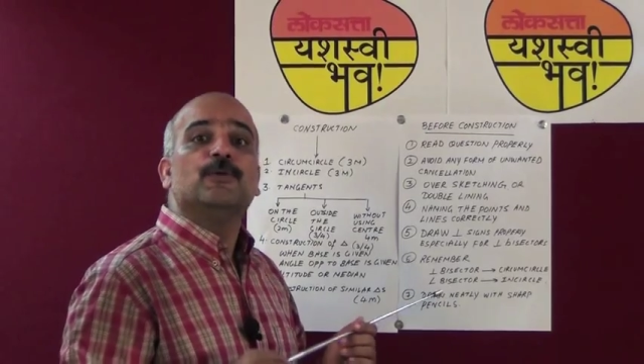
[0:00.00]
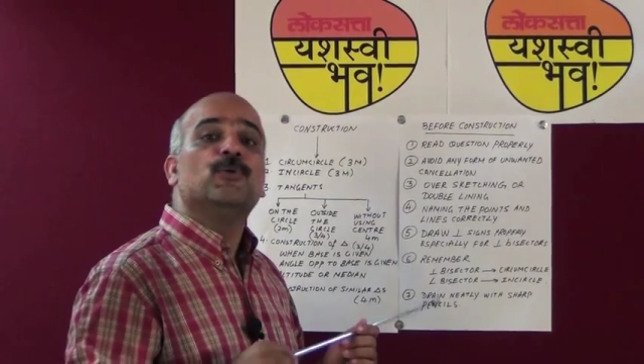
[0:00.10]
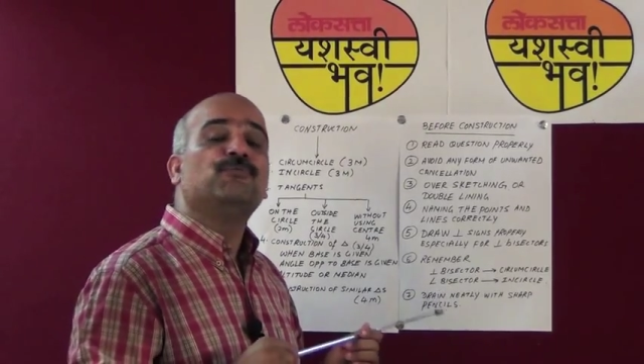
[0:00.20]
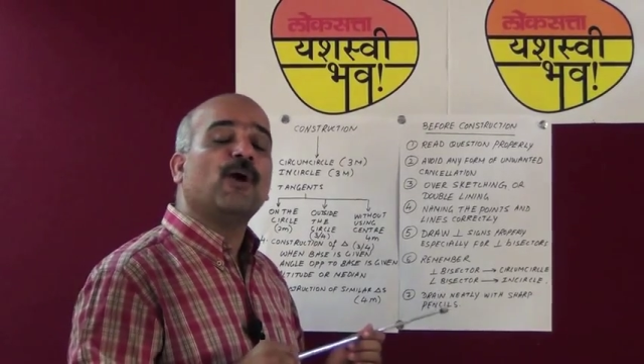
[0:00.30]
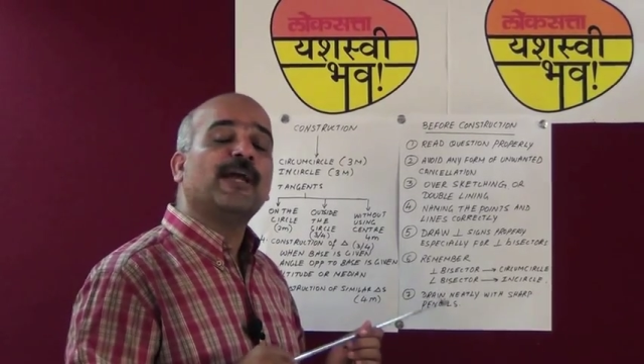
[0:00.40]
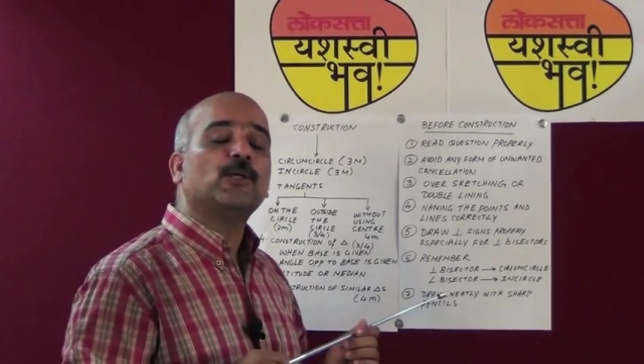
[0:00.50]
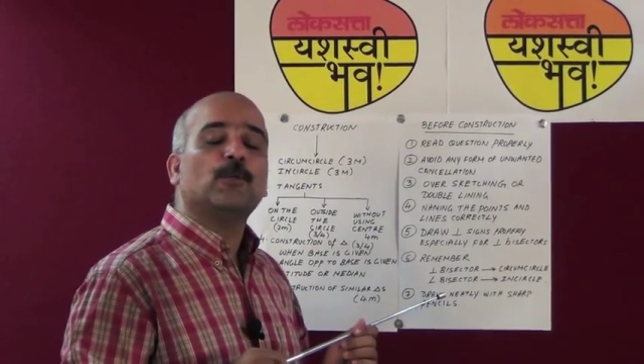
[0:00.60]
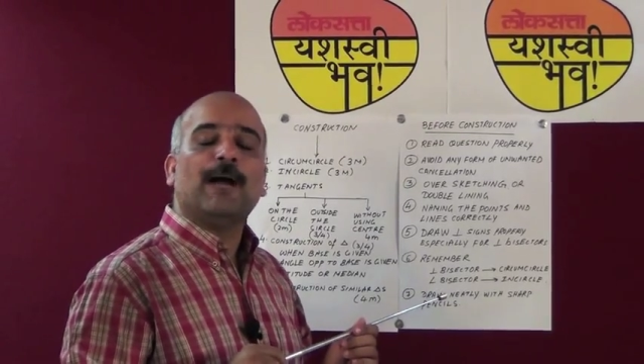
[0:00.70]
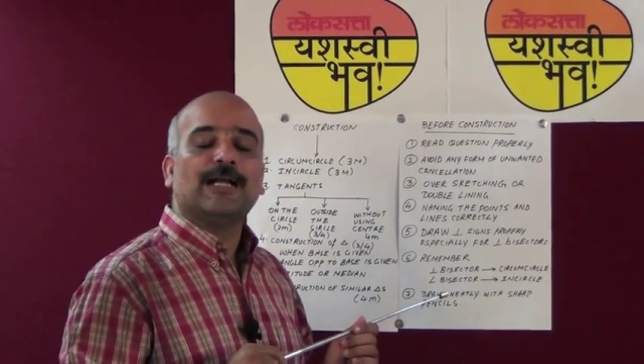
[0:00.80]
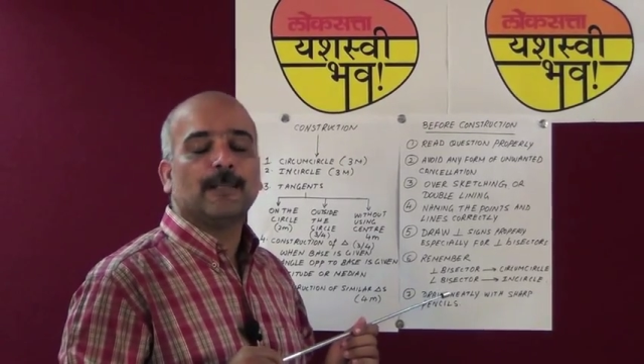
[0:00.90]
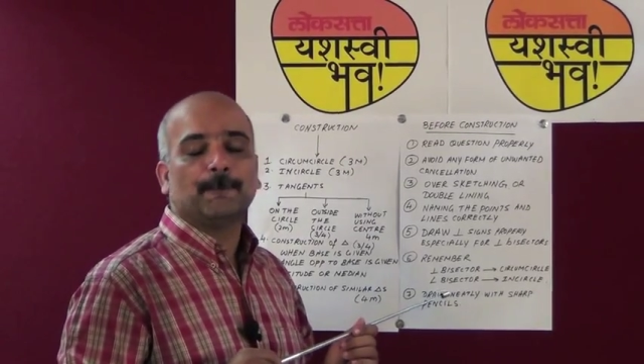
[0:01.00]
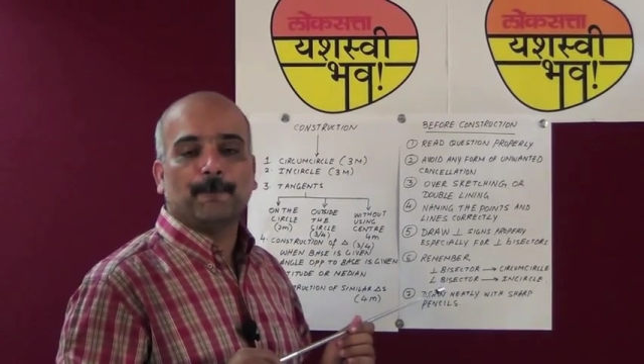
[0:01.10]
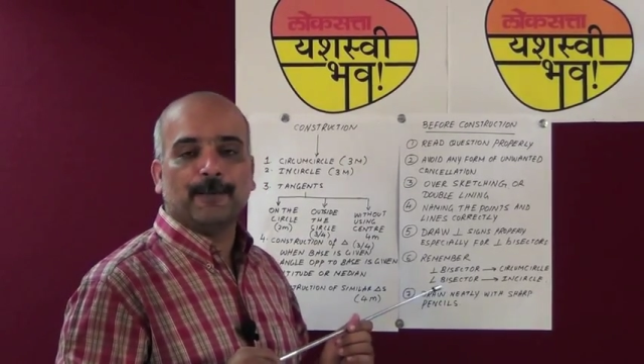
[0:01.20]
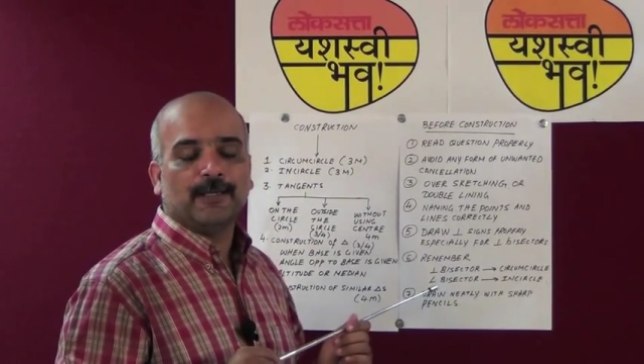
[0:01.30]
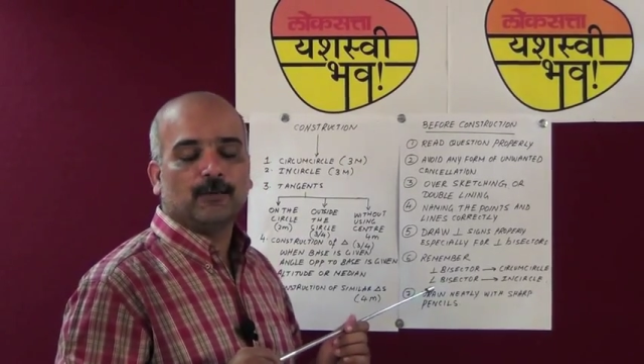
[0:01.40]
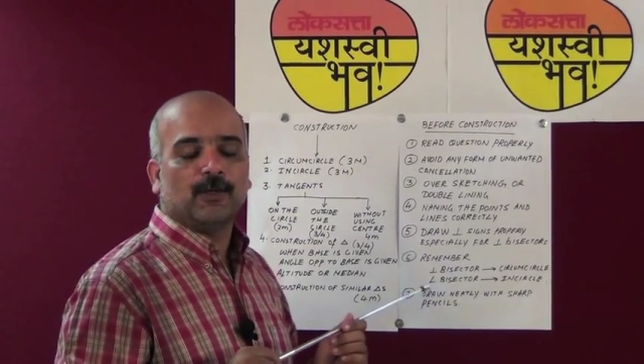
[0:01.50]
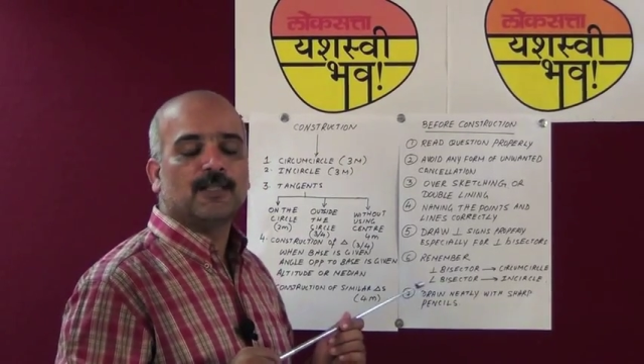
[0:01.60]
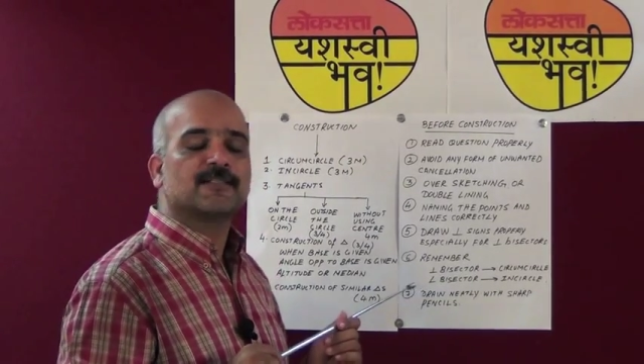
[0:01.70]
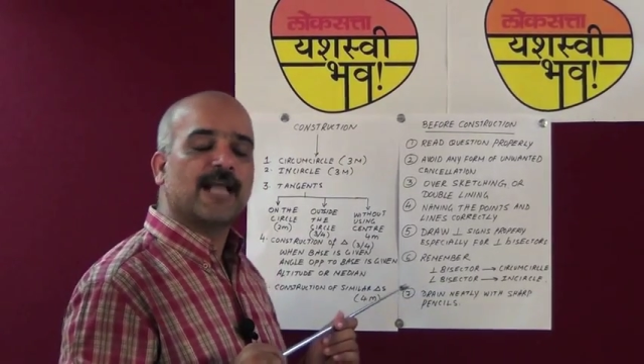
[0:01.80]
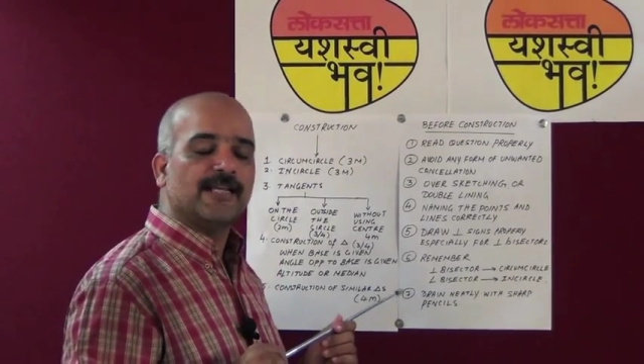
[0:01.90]
You forget to mark the perpendicular
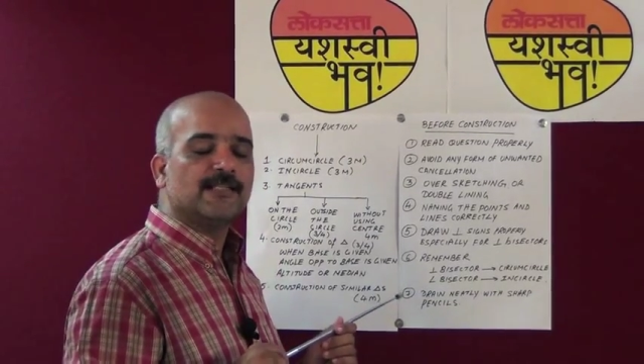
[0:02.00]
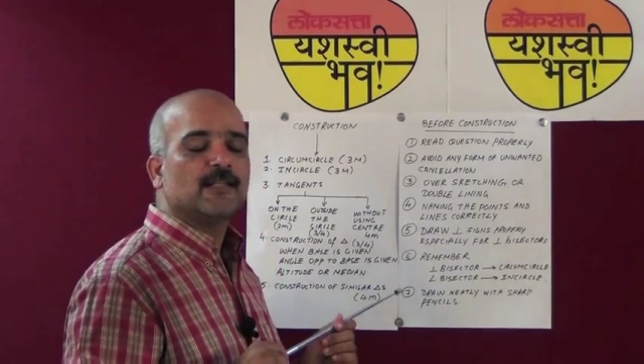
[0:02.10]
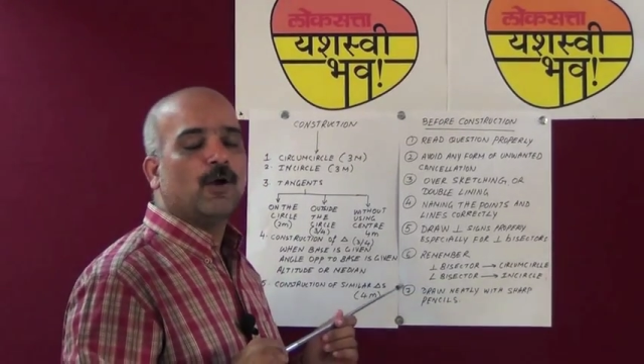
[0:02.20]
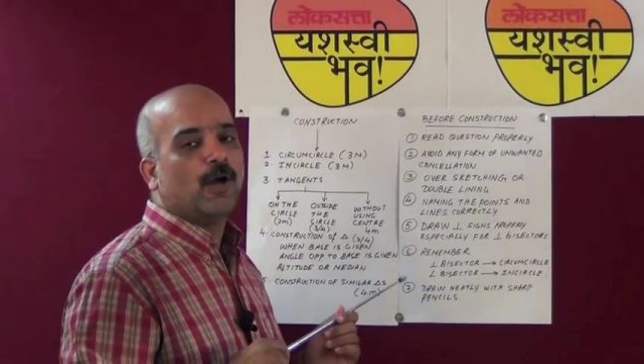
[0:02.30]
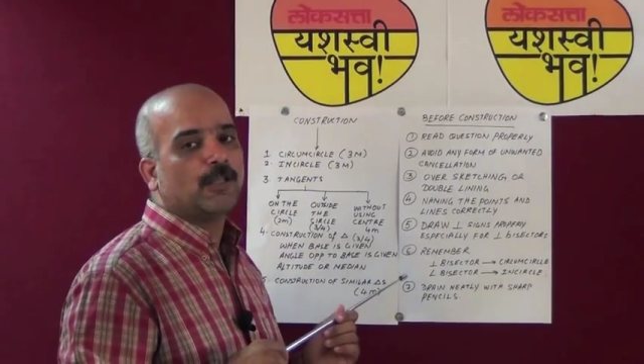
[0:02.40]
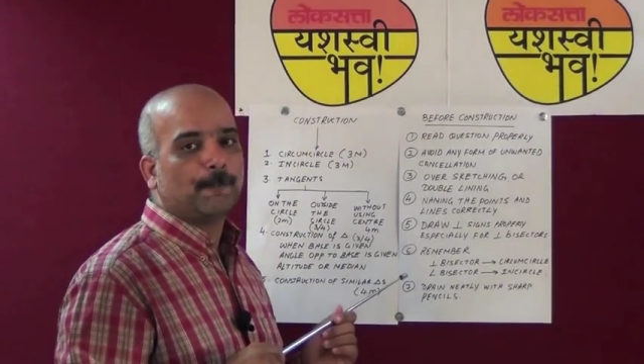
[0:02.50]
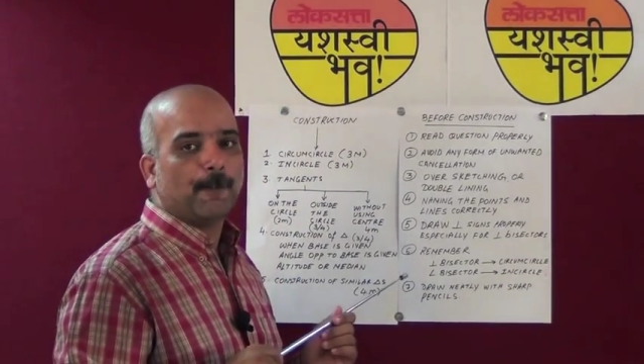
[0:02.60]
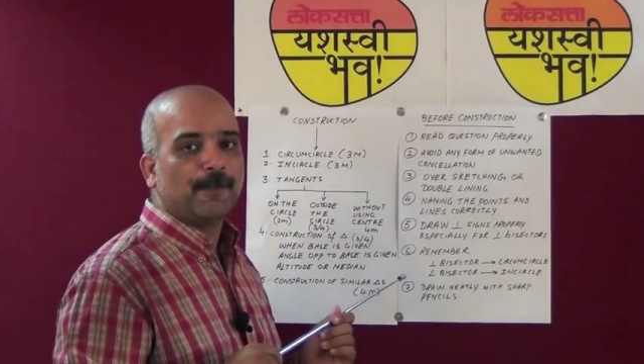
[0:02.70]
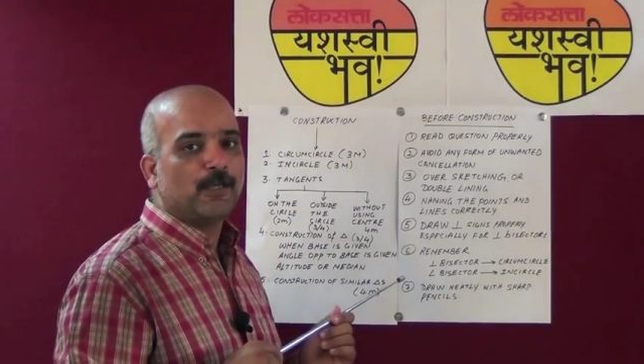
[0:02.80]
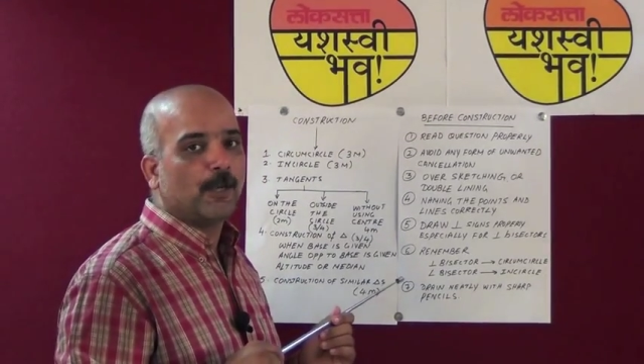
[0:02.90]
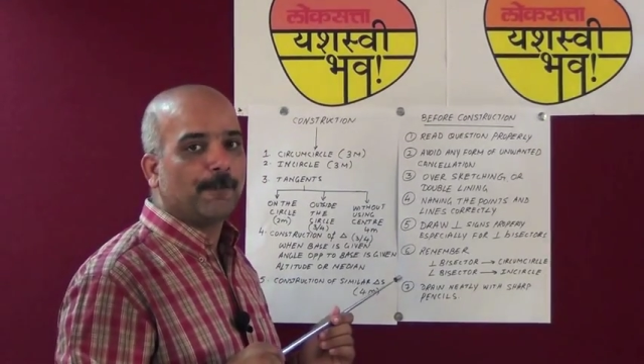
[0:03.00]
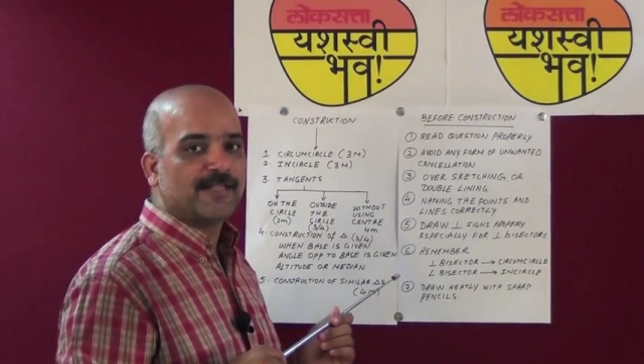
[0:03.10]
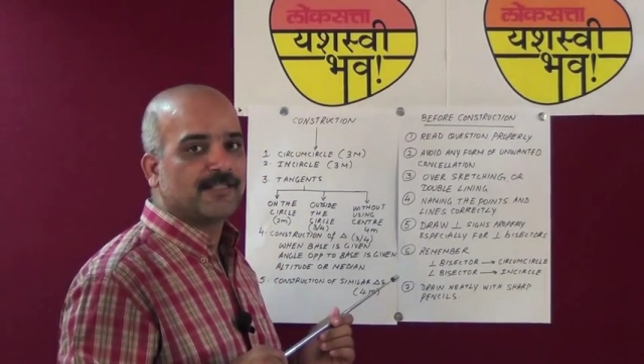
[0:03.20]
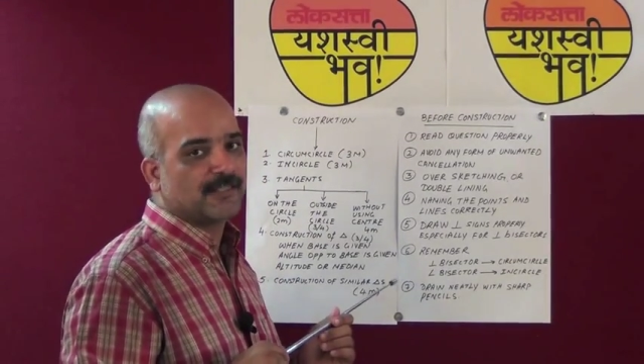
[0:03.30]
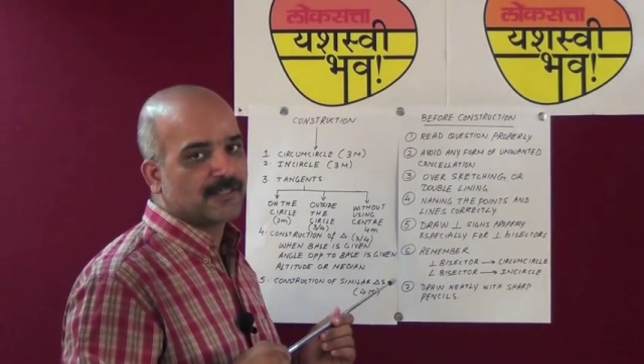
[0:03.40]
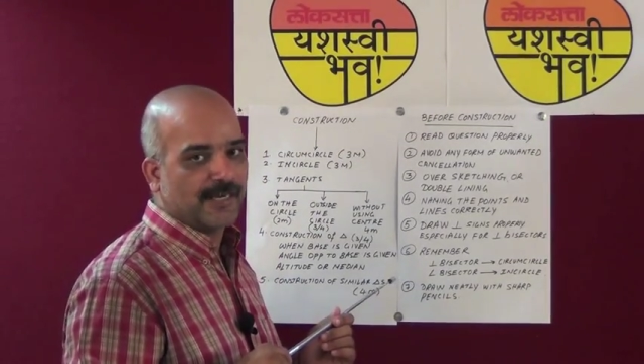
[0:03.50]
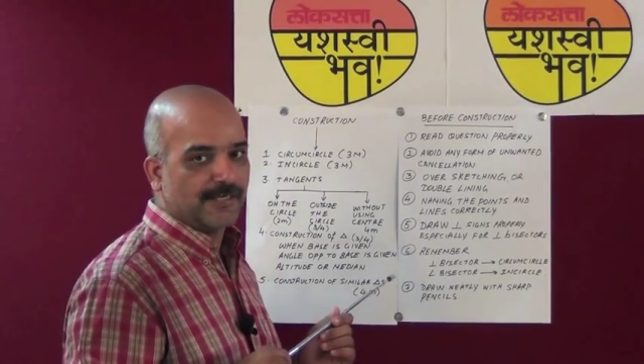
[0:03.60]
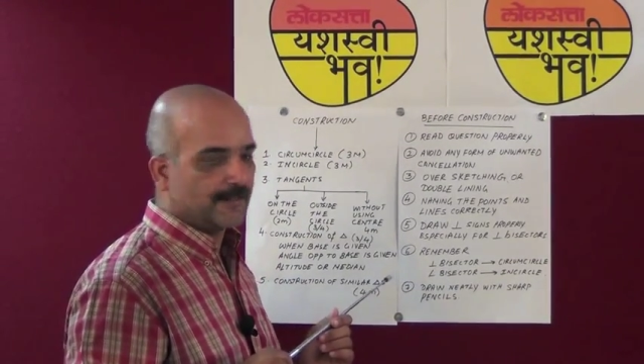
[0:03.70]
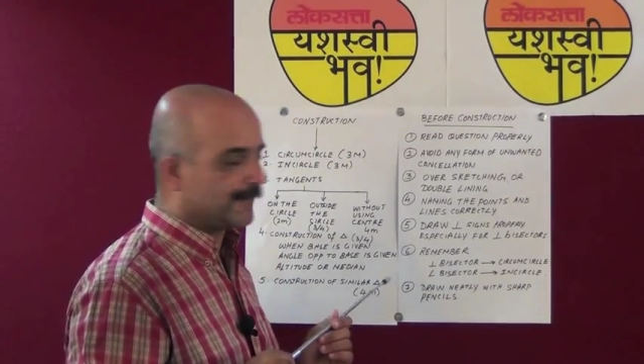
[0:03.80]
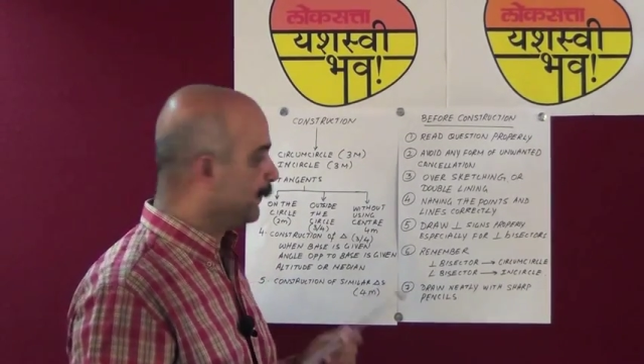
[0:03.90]
signs or the perpendicular bisector
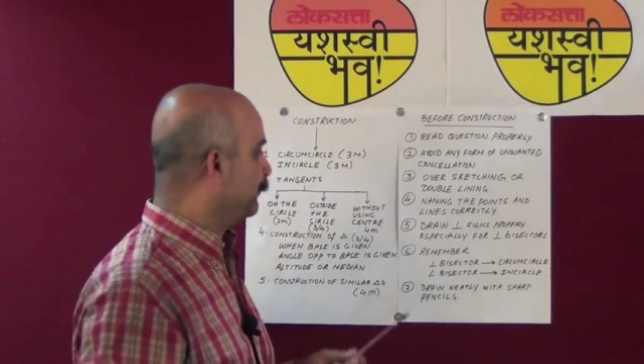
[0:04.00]
signs.